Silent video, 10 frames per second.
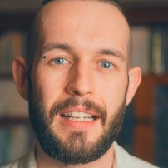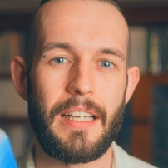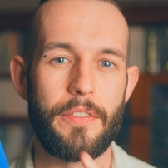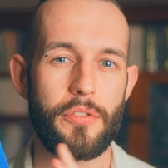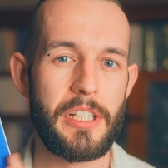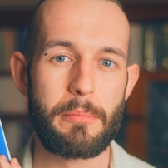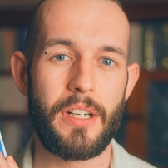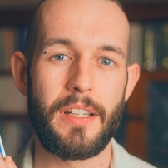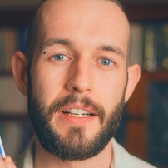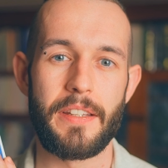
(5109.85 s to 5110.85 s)
If you read a
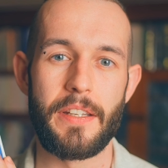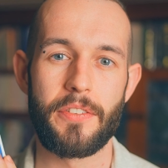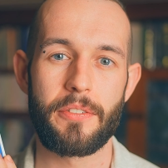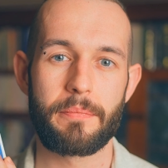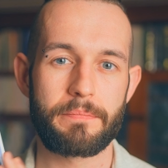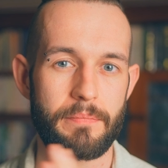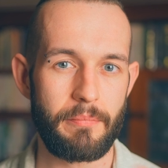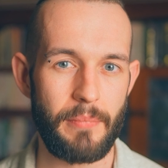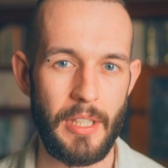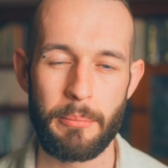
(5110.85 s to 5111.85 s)
book like this,
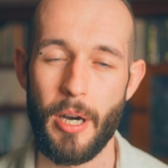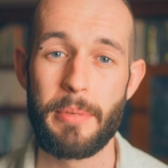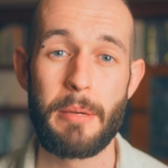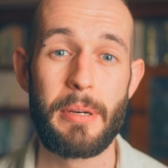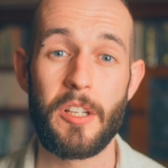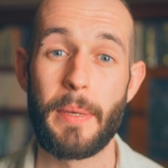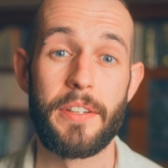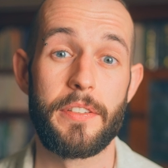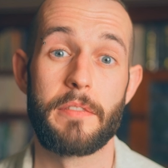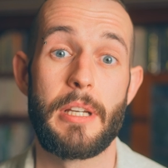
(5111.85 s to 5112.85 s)
it might be a bit
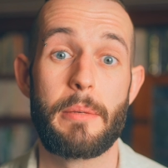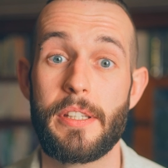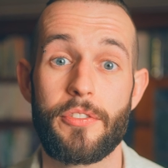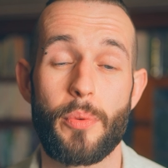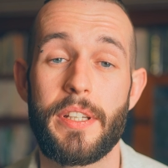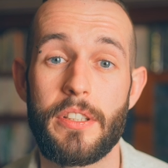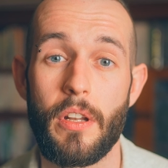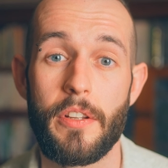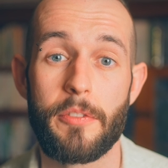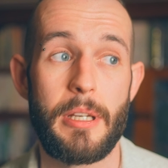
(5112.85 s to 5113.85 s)
expensive, maybe it's twenty
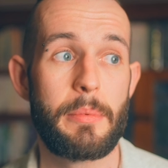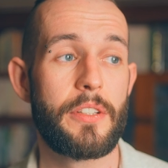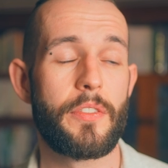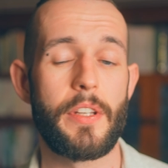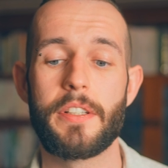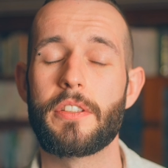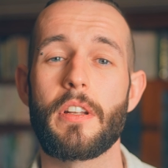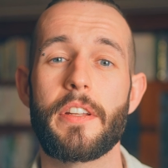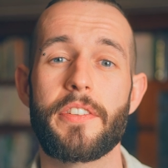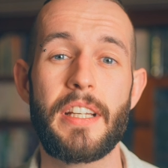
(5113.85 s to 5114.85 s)
dollars, maybe it's thirty
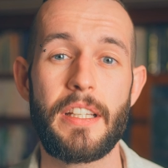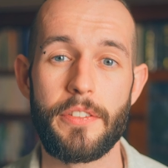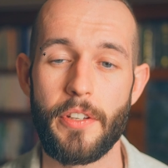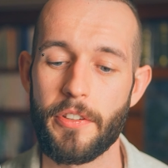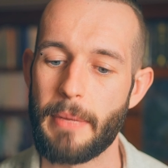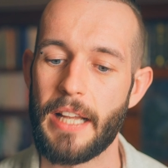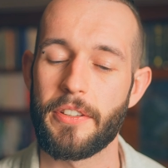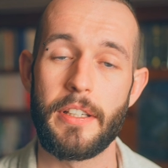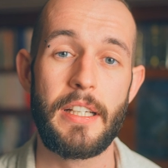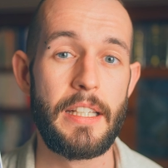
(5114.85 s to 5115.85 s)
dollars, doesn't
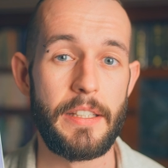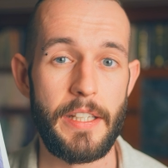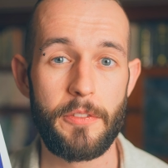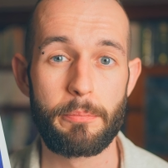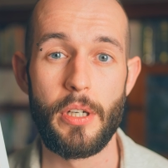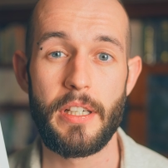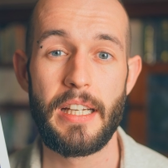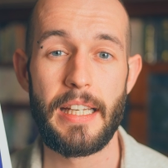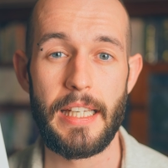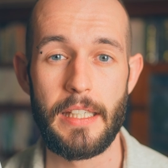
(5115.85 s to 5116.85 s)
matter. This book
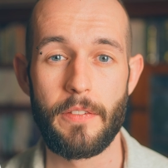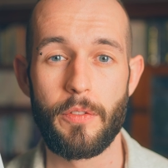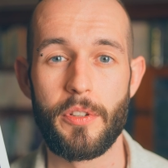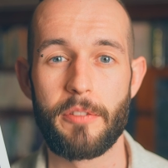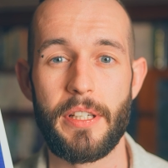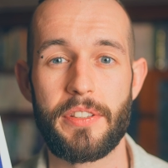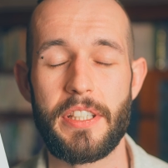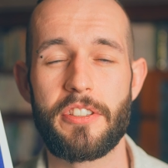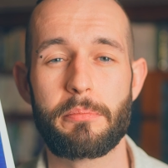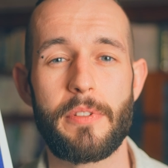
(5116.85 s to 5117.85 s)
influenced my
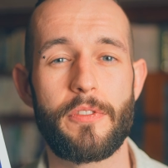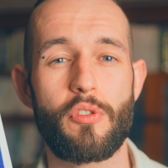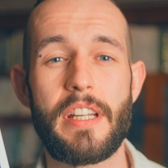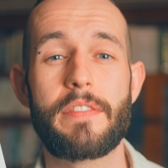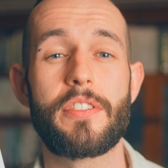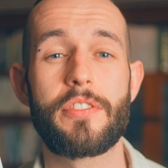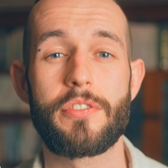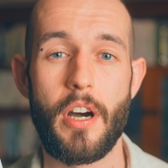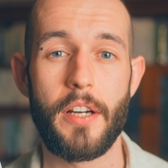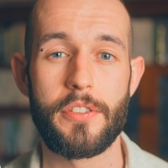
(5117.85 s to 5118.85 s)
teaching before I even
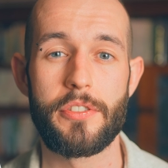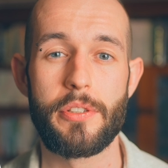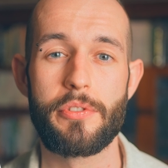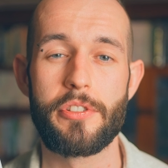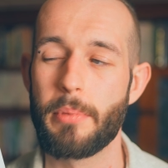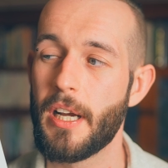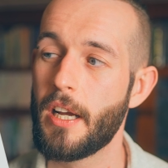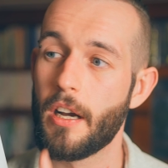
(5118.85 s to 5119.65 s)
started YouTube.